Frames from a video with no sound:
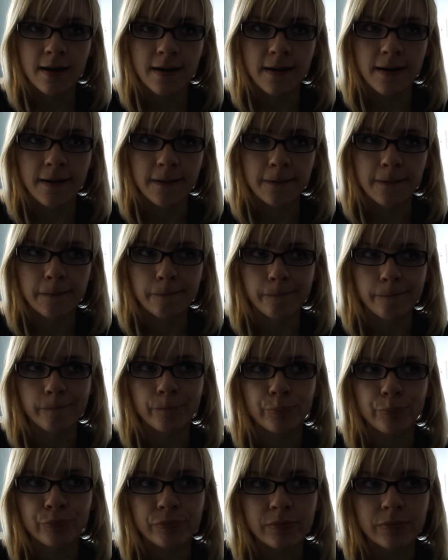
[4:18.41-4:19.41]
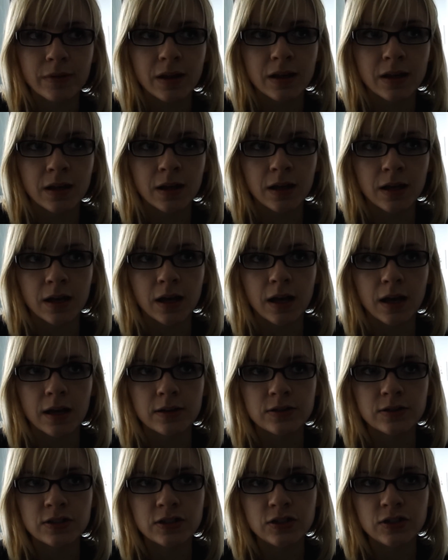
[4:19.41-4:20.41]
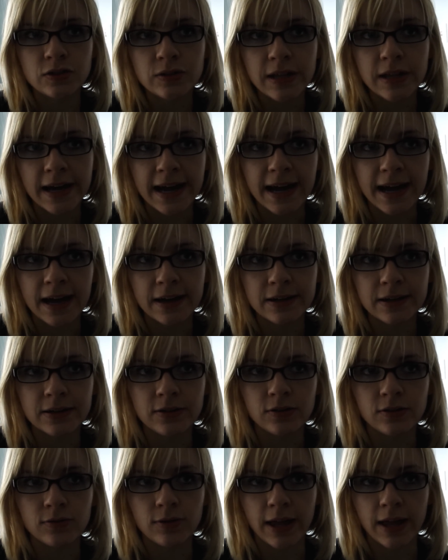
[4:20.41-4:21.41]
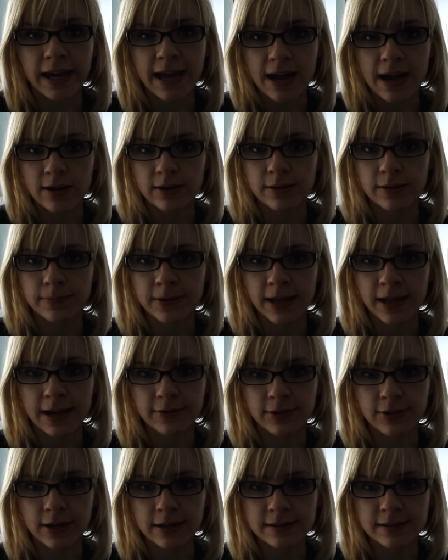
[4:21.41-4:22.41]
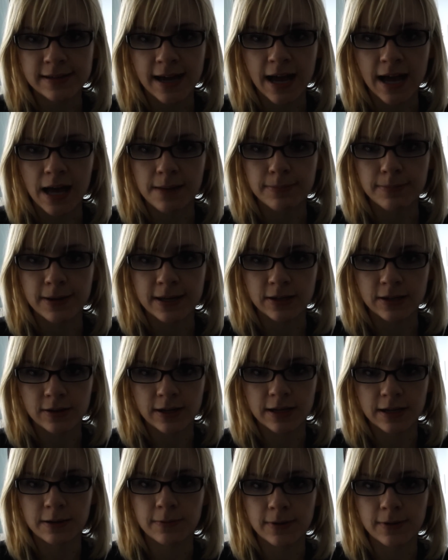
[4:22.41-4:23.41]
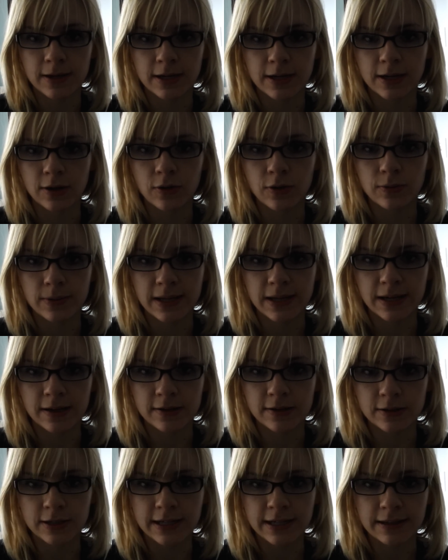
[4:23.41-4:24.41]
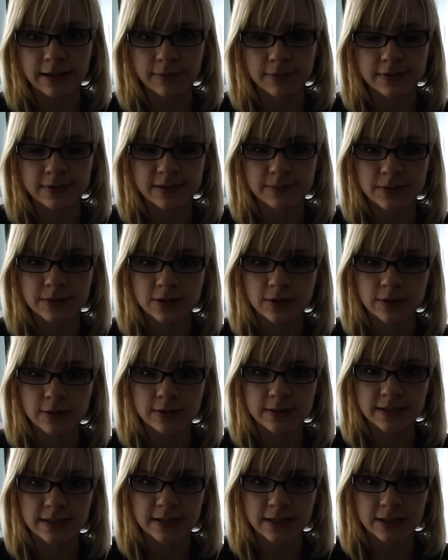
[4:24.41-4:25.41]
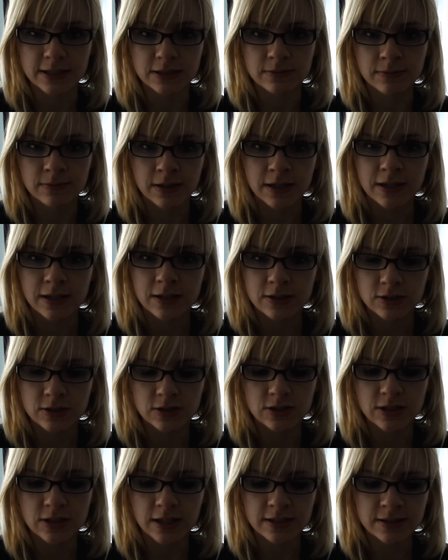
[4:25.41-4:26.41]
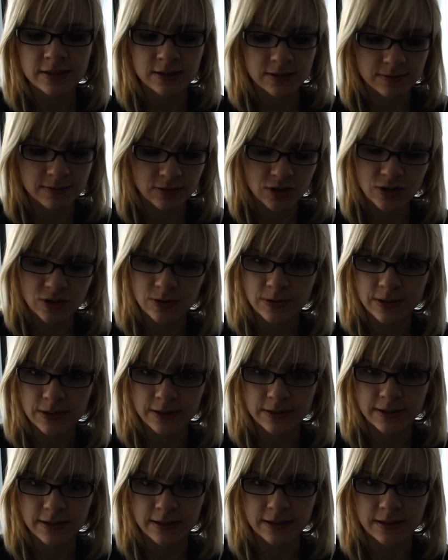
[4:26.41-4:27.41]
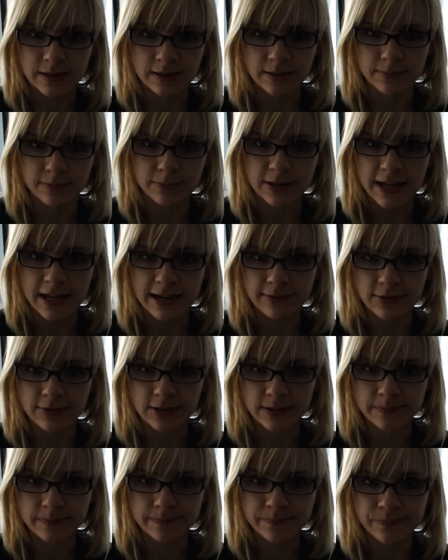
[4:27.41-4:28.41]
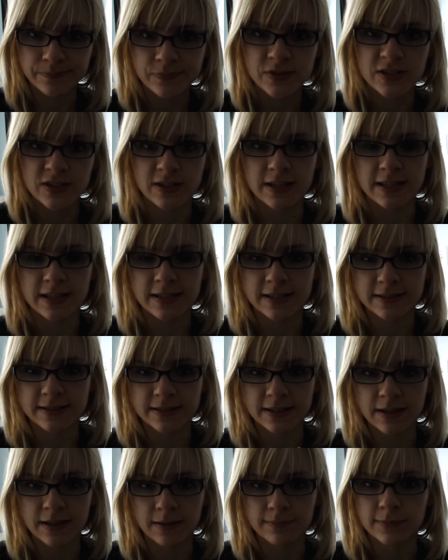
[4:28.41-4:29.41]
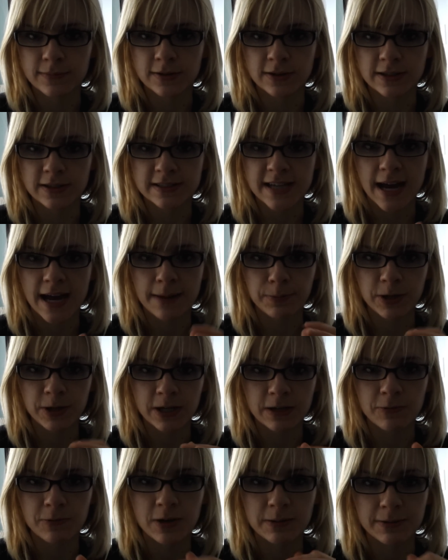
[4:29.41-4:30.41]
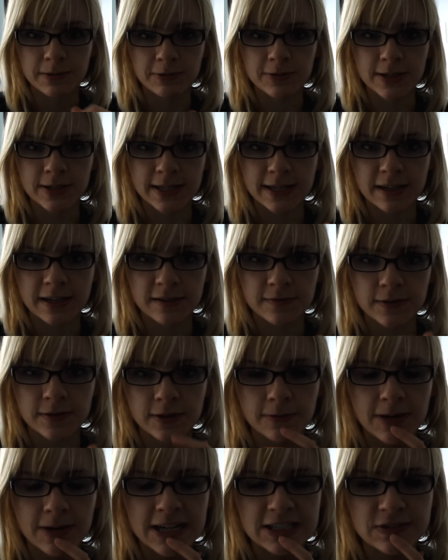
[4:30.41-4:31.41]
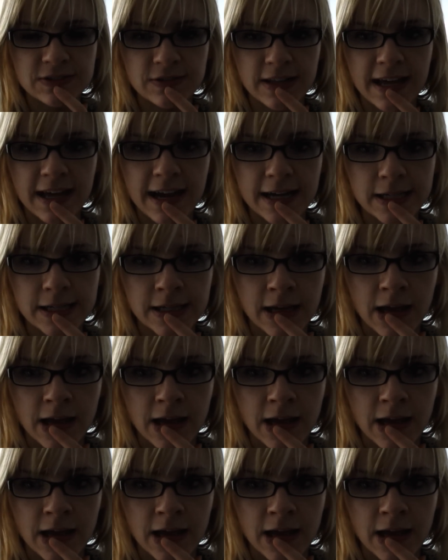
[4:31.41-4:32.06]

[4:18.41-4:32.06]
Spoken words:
To do that, you lay out your plywood on top, and you're going to want to go in underneath with some screws that are just shorter than the plywood so that it doesn't come through the top. You're going to want to be really careful to watch for that.